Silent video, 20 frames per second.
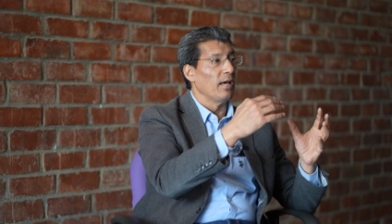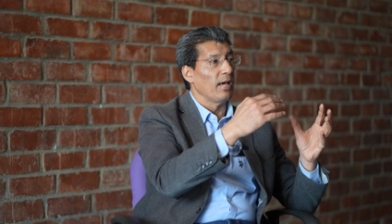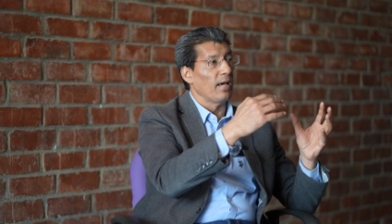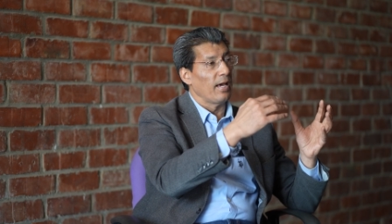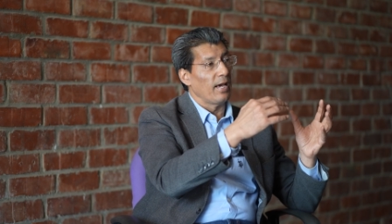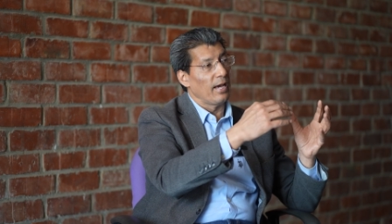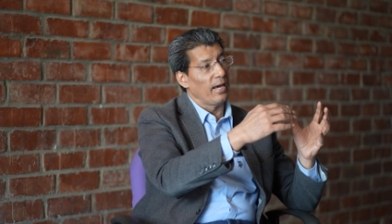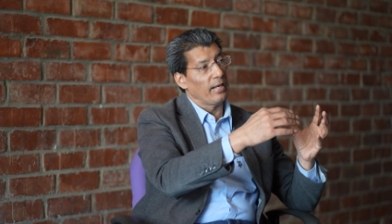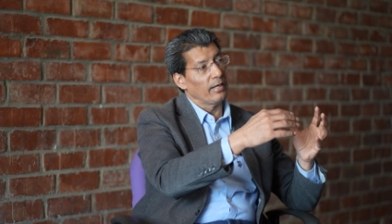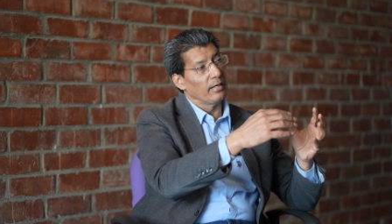
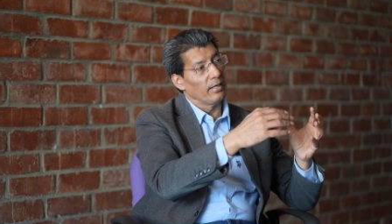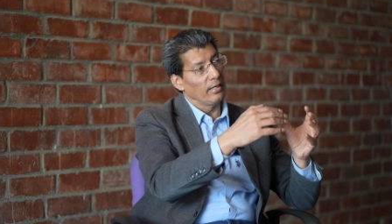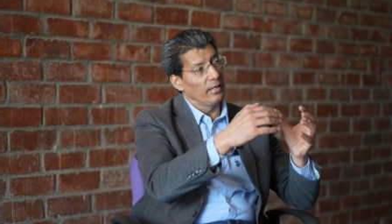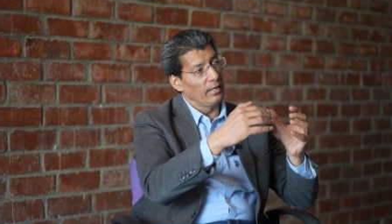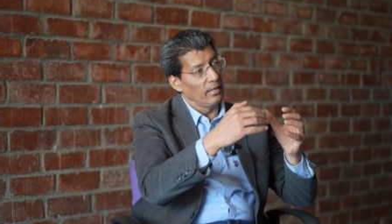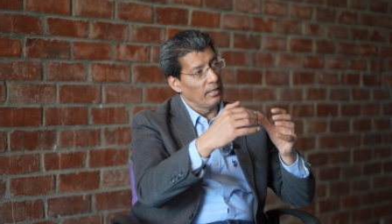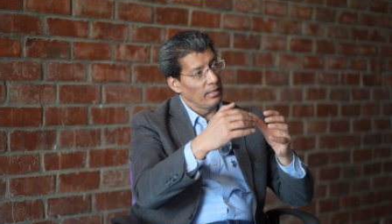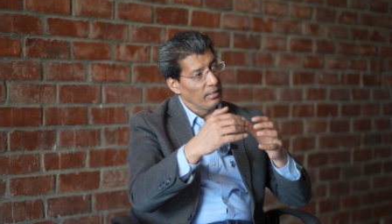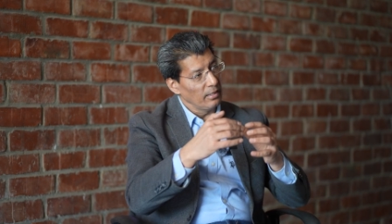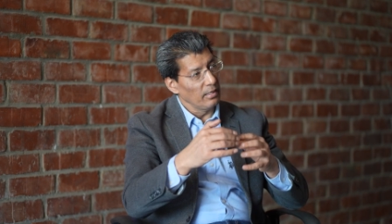had
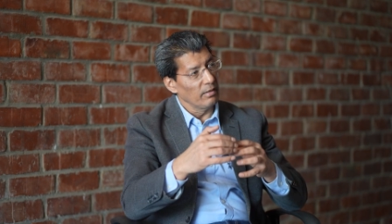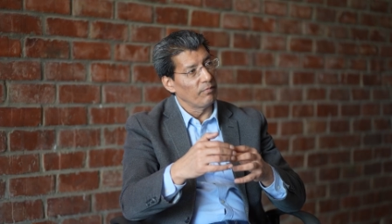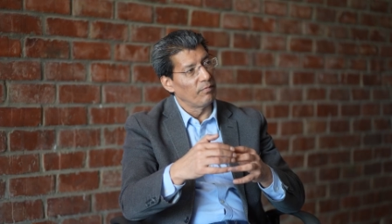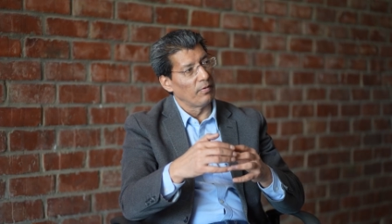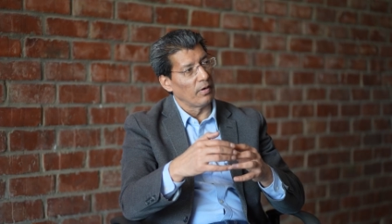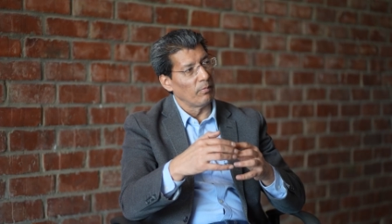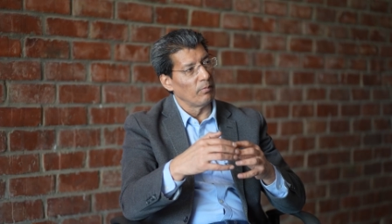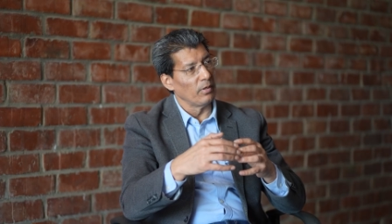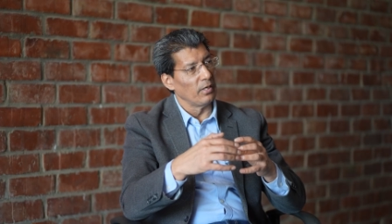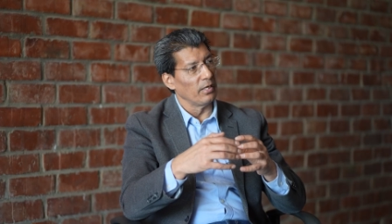India
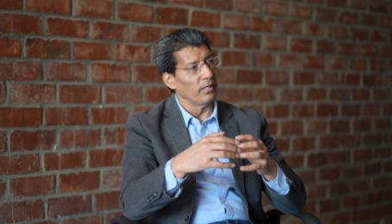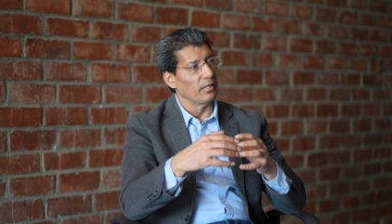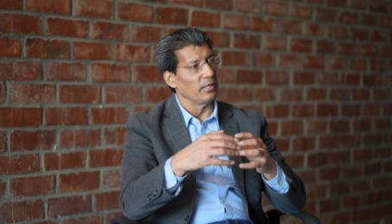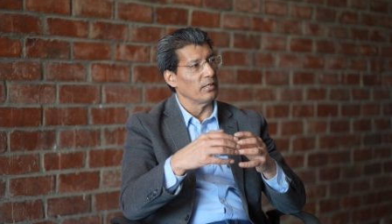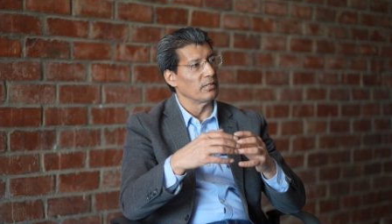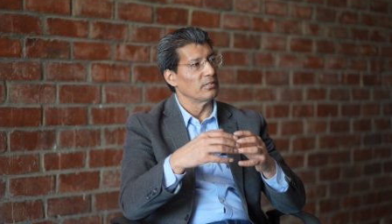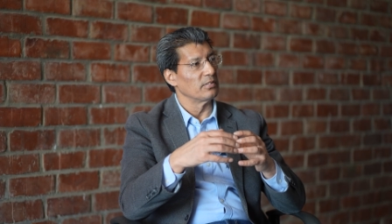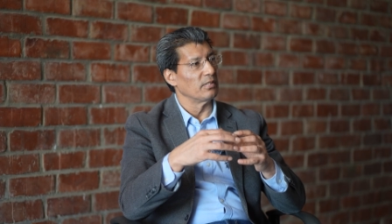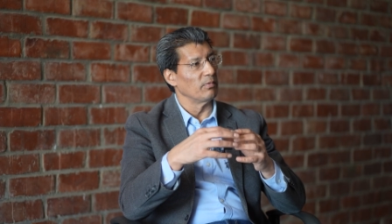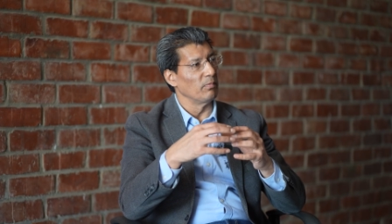
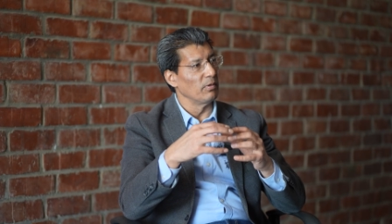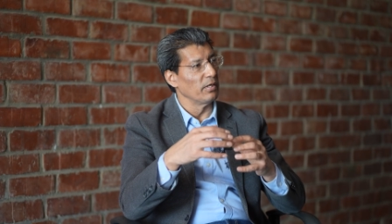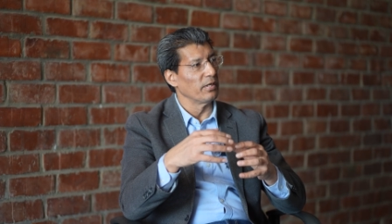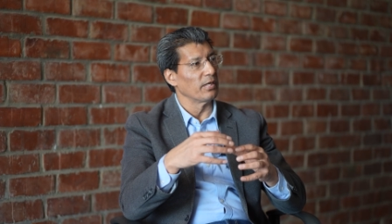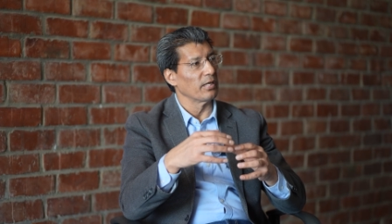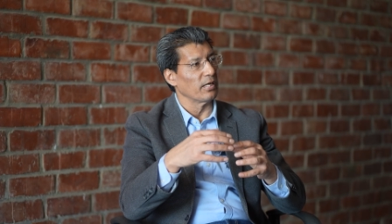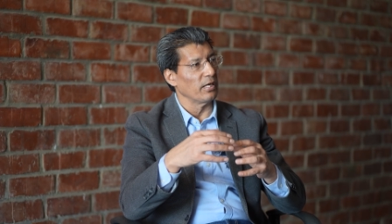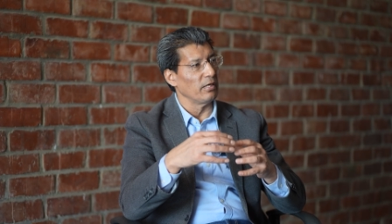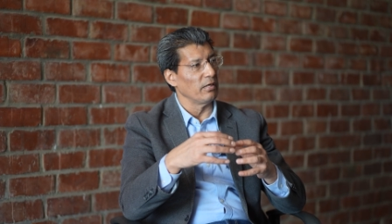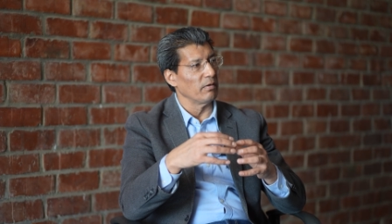formulated
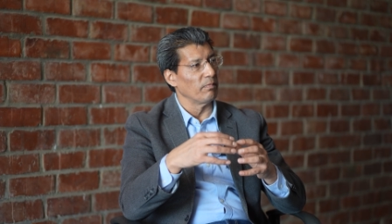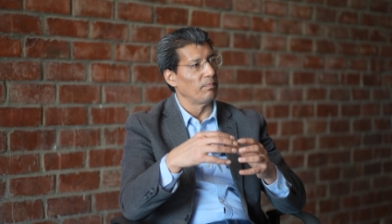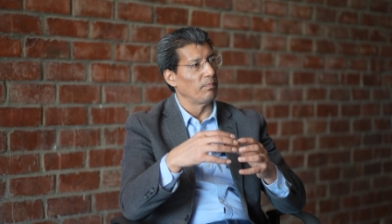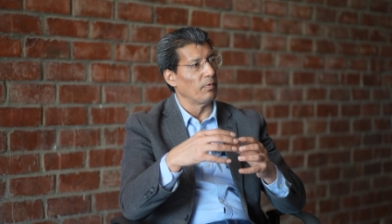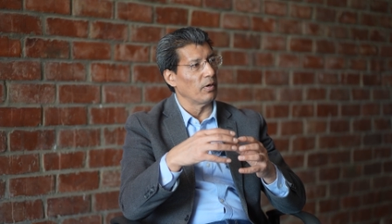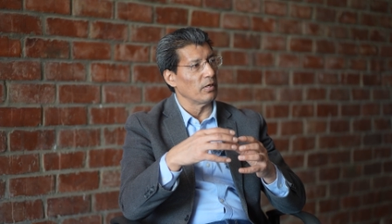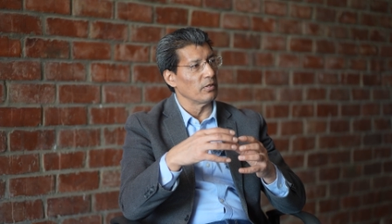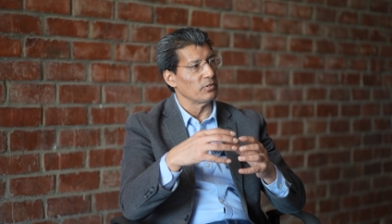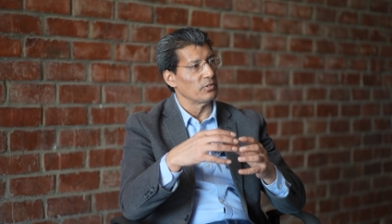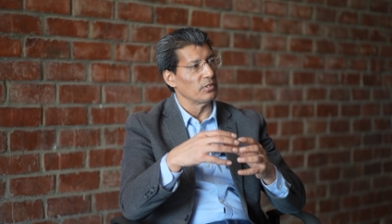similar kind of
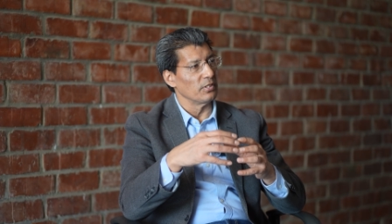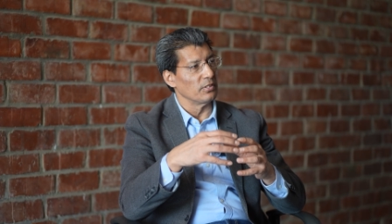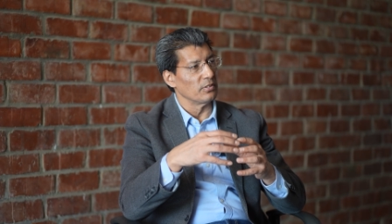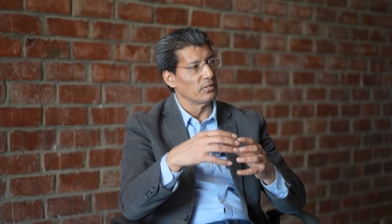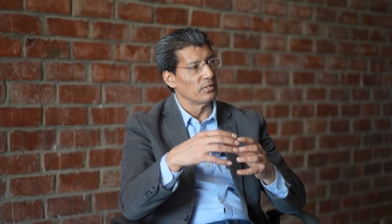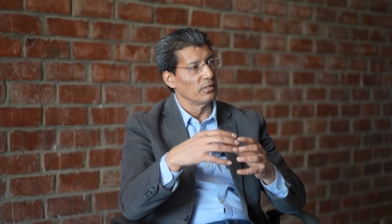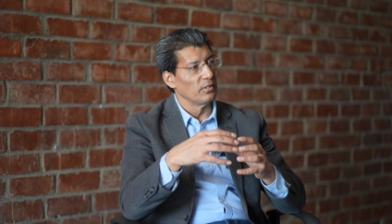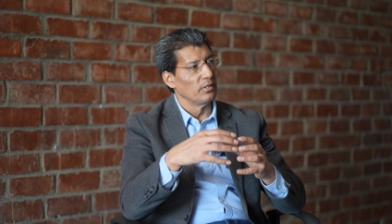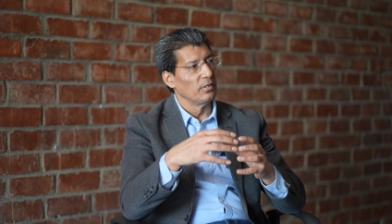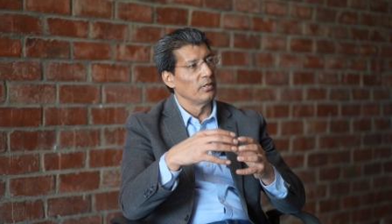
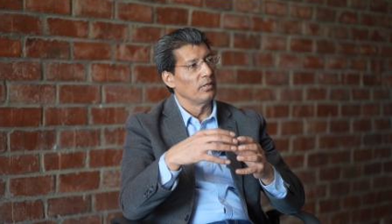policies,